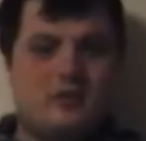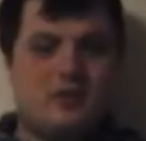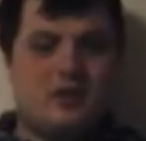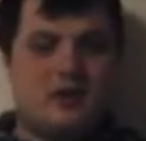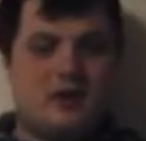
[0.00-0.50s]
of
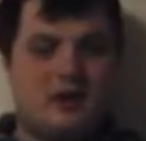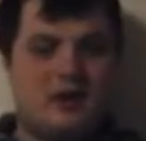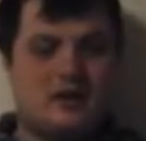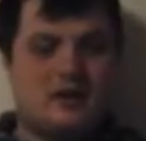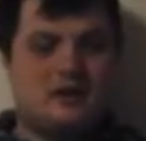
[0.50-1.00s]
the
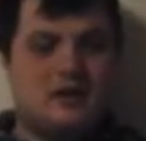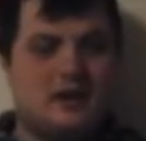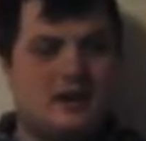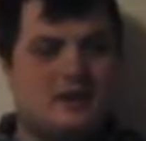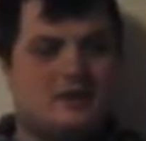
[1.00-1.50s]
characters
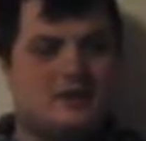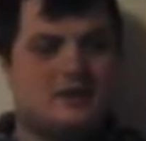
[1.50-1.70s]
have